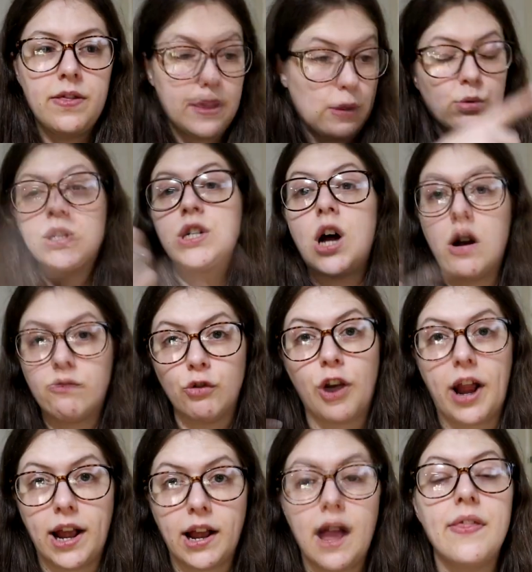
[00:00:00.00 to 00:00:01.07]
they will start
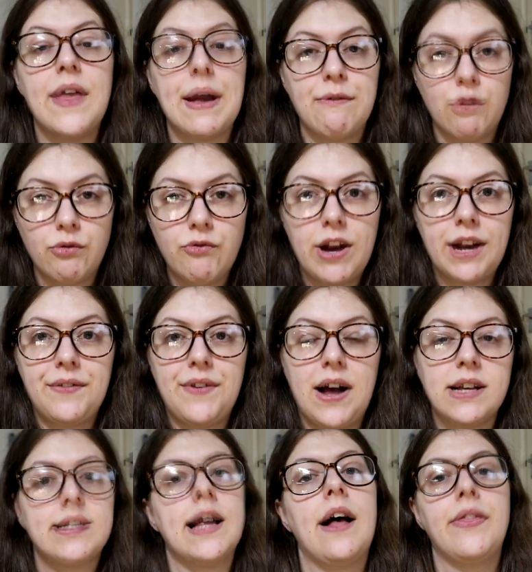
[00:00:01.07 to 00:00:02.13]
running and they run really
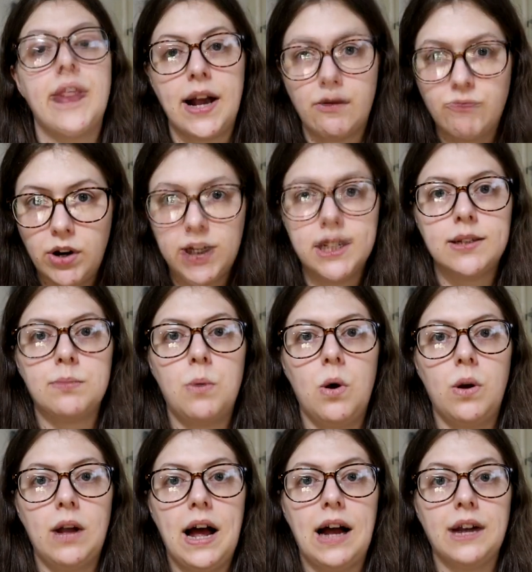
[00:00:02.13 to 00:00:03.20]
fast and they are really
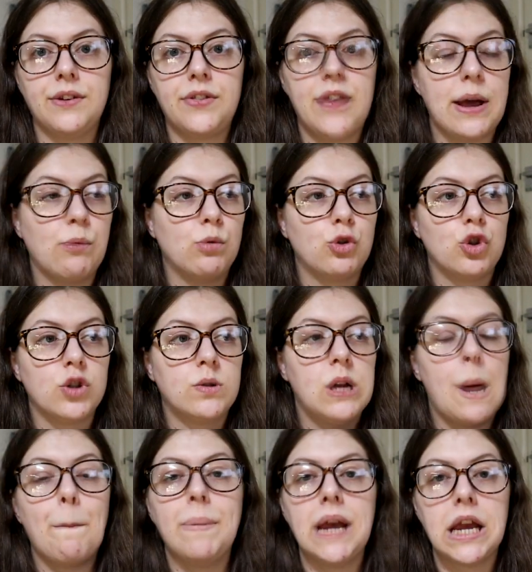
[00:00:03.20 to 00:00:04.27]
small and they will
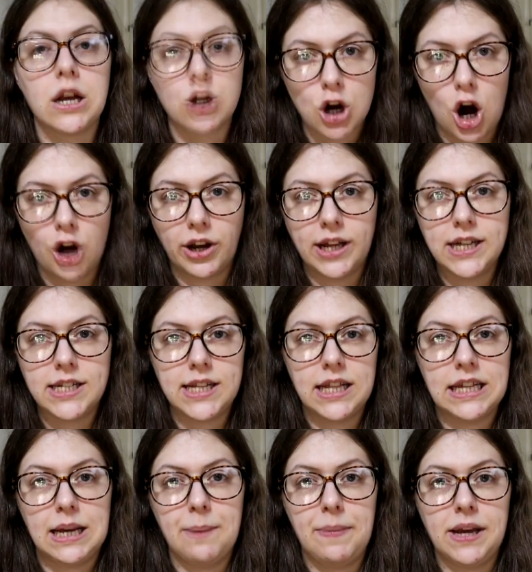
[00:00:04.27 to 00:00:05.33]
just be gone into
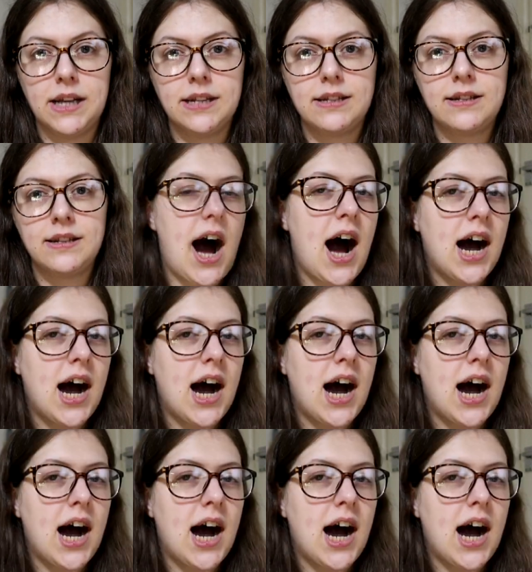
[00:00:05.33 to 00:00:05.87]
the abyss.